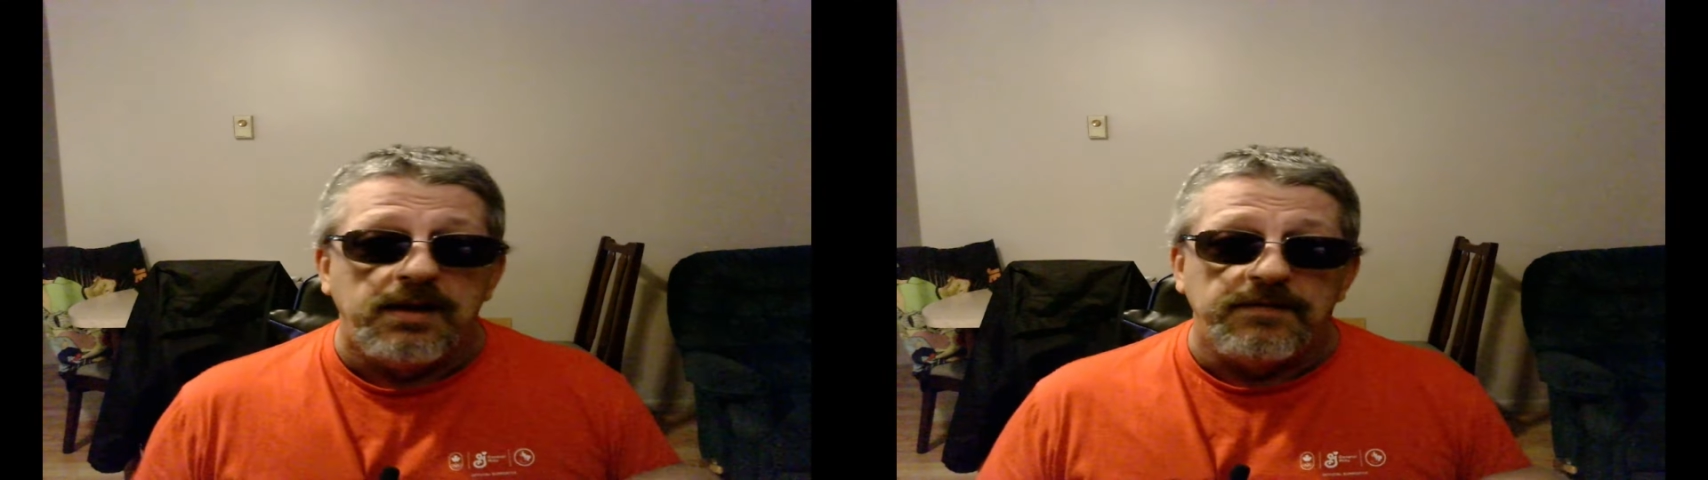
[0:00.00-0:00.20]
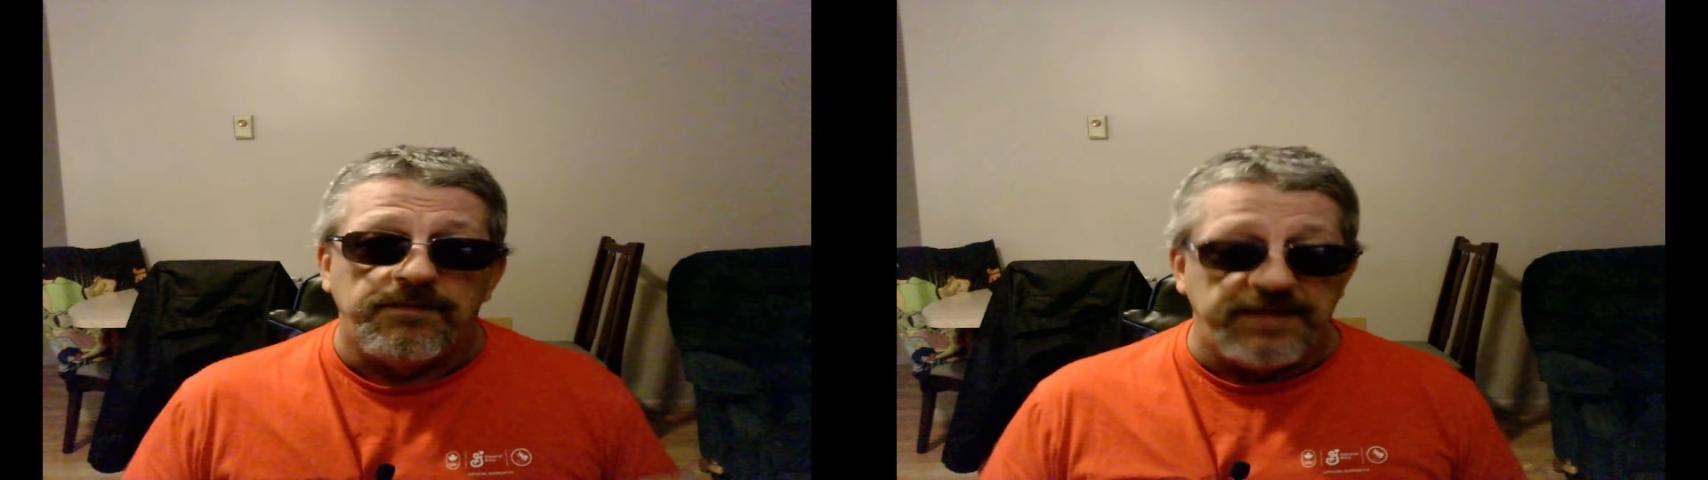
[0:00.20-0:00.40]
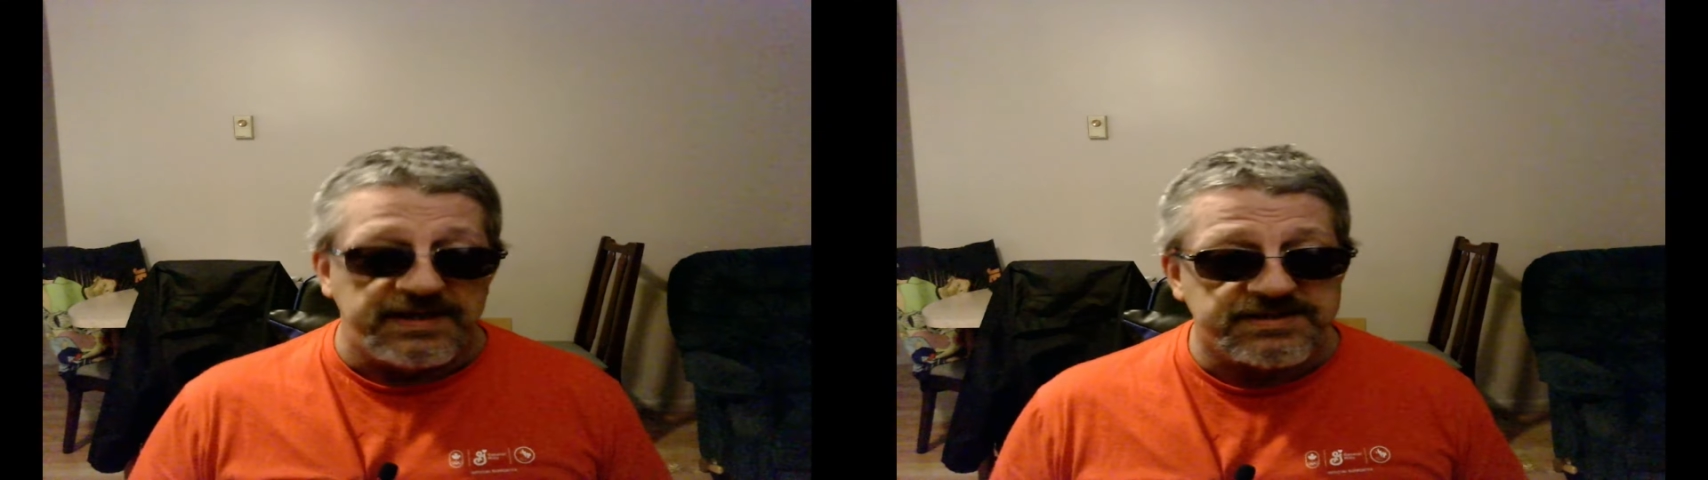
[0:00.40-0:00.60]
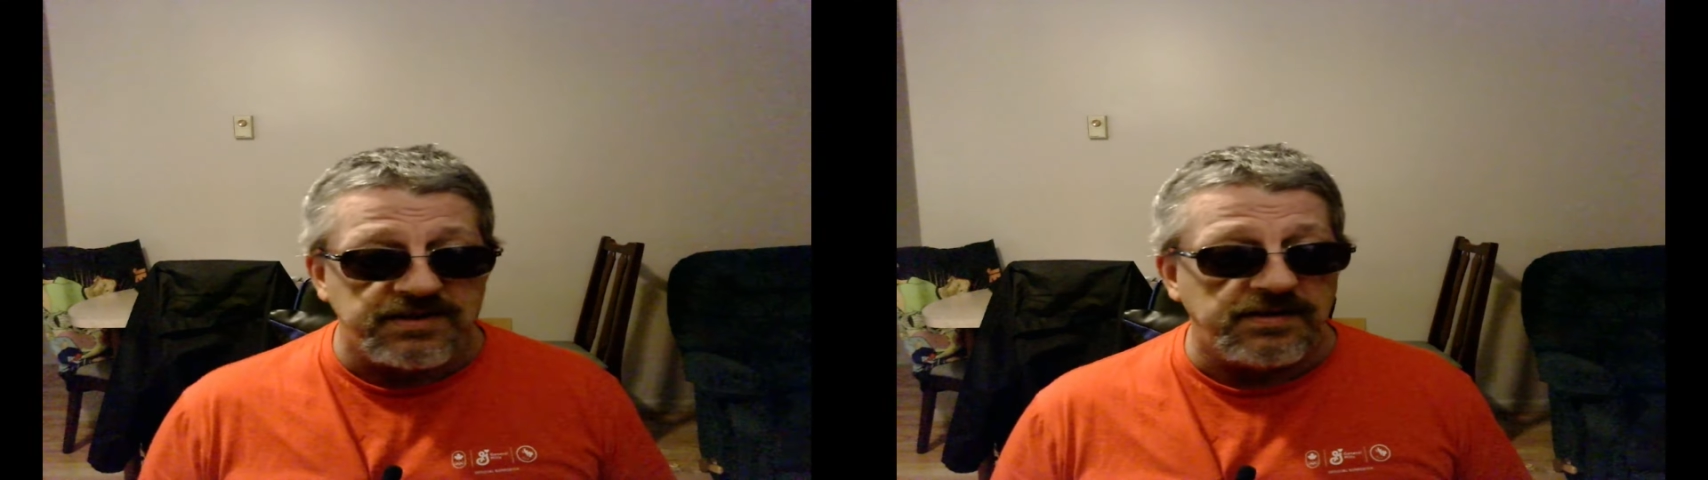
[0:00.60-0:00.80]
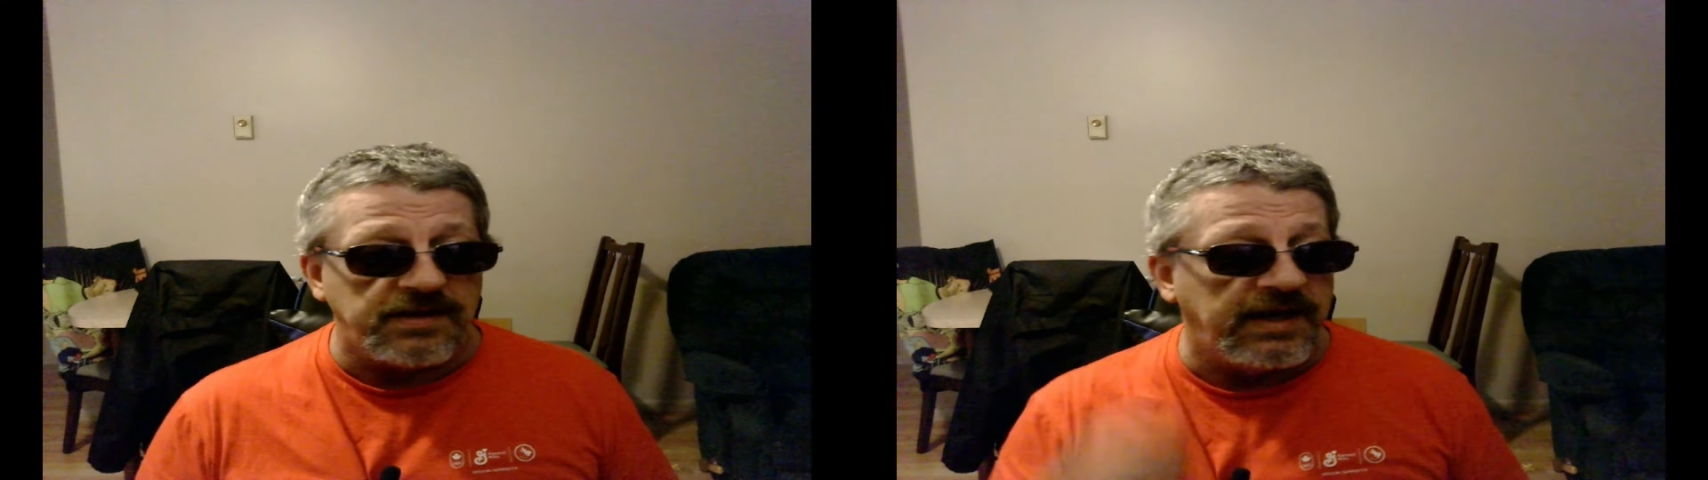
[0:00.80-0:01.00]
This
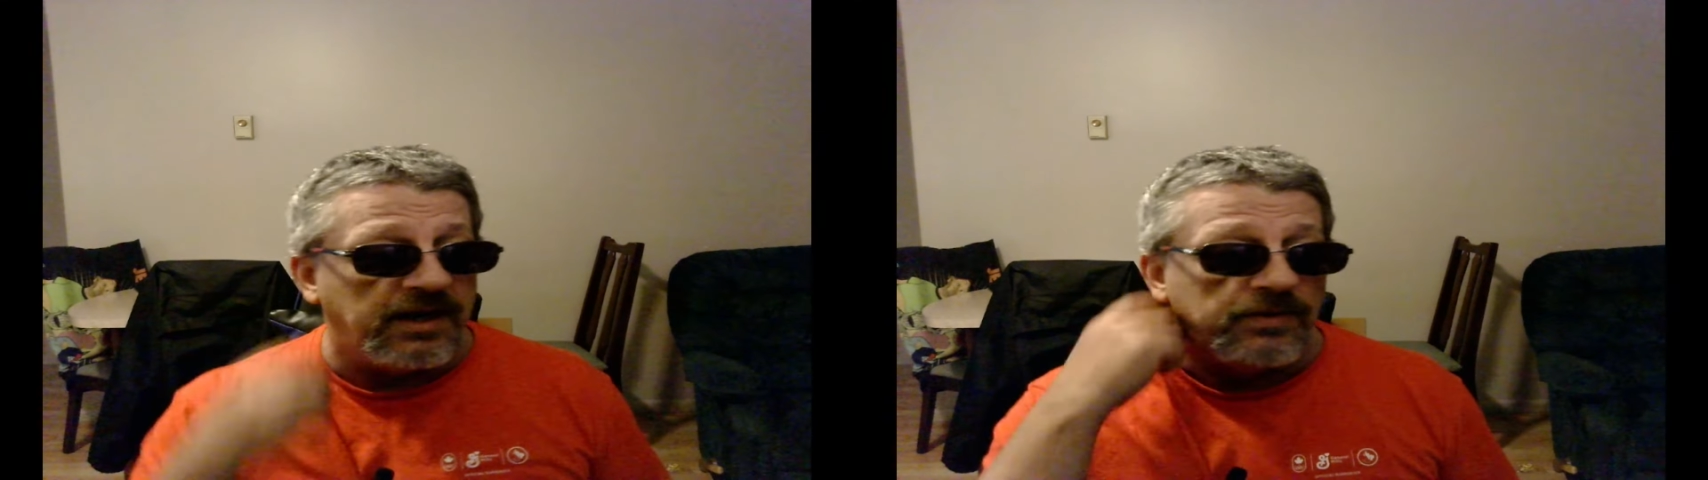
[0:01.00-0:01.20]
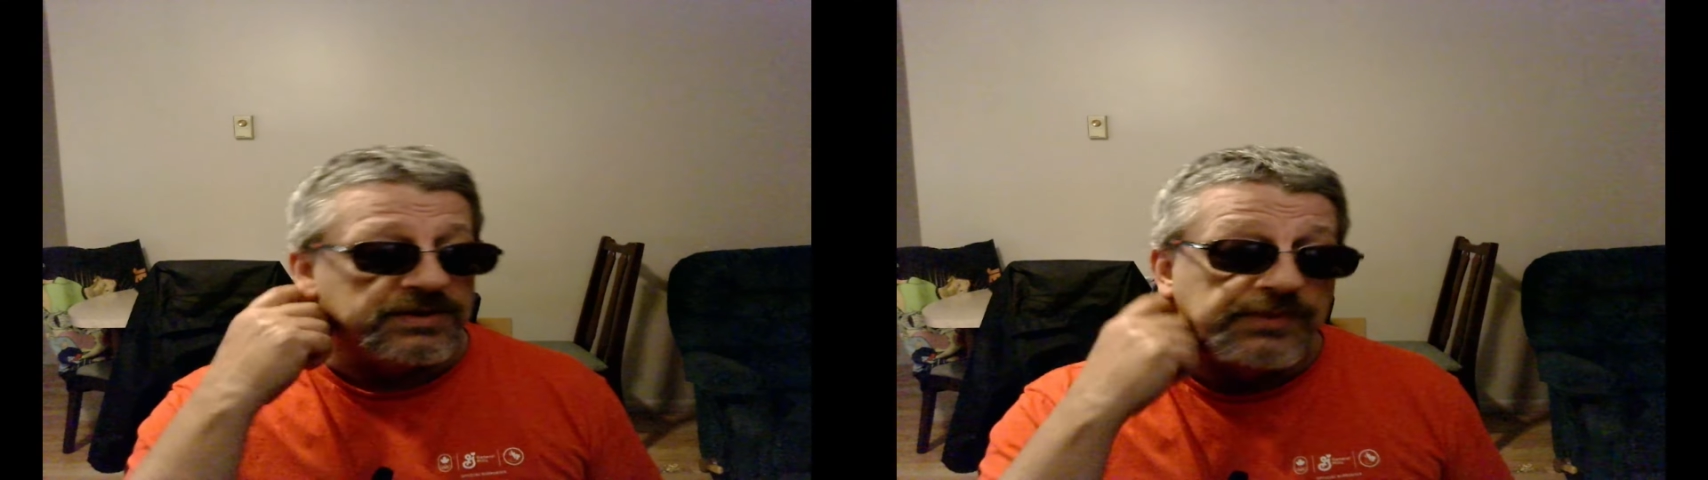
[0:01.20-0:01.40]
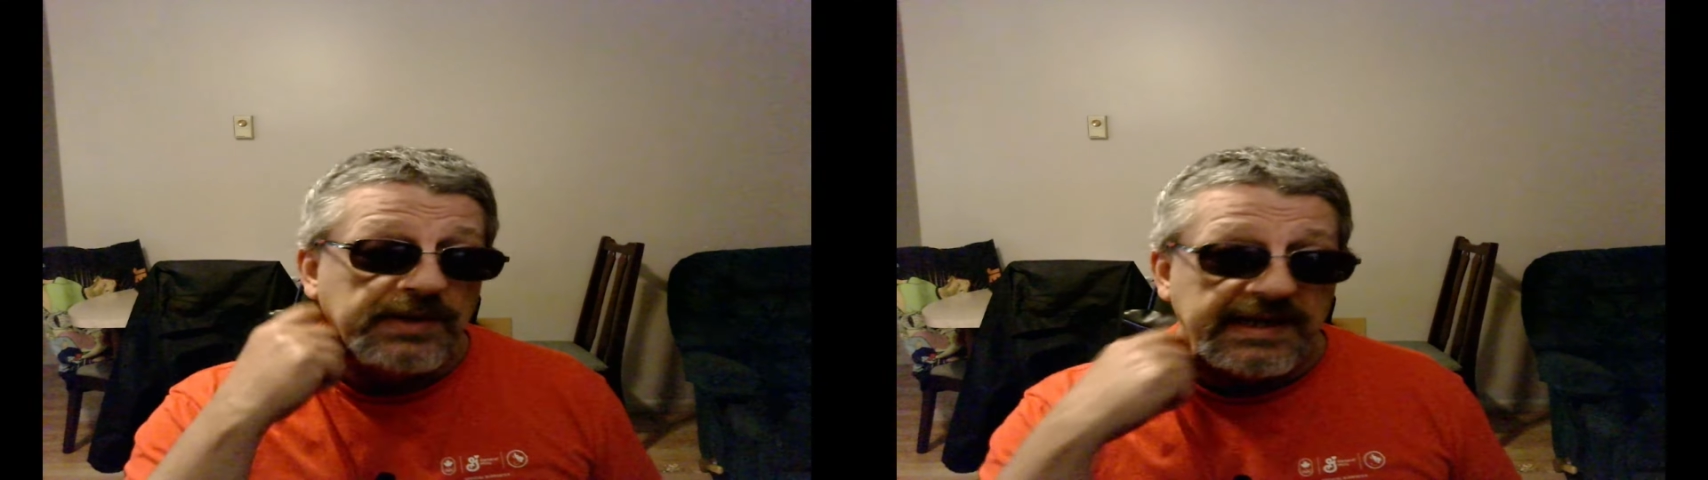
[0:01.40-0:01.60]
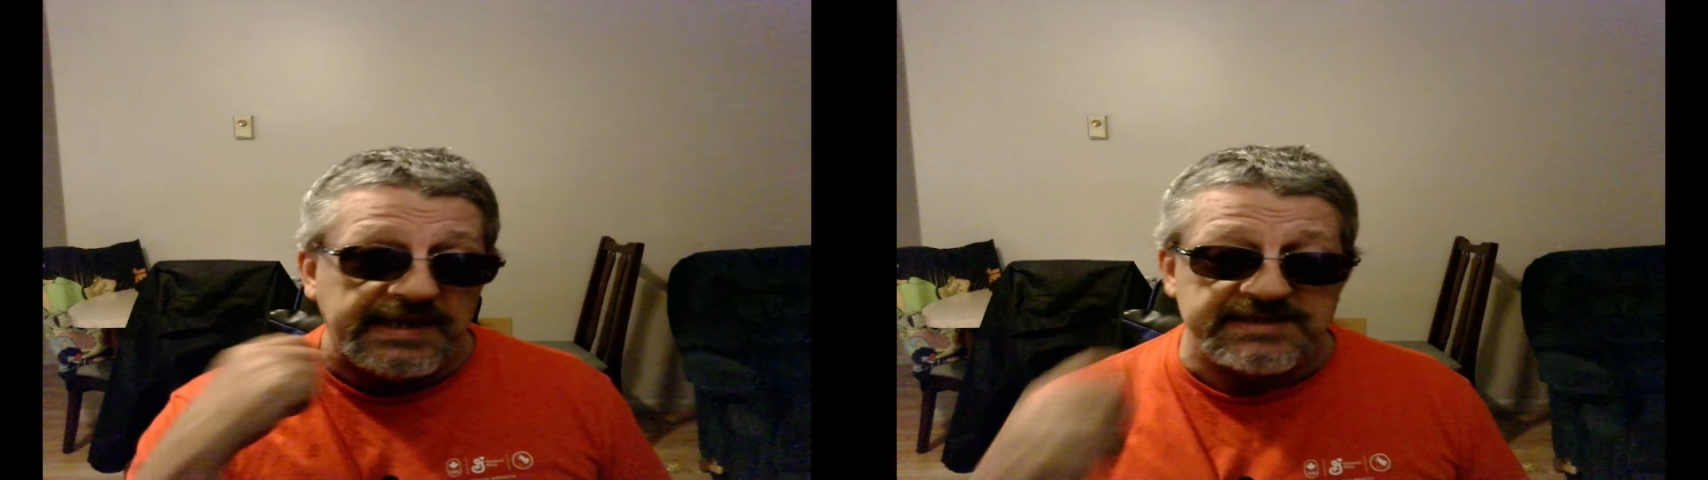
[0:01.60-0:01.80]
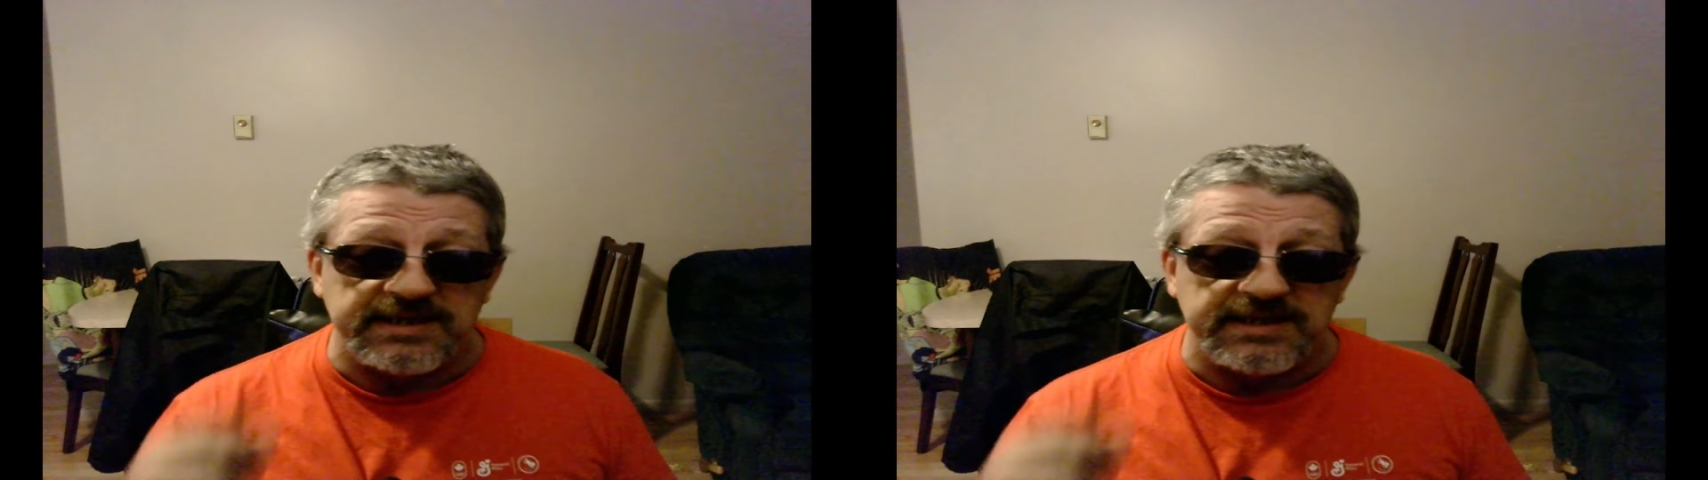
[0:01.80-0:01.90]
song here was released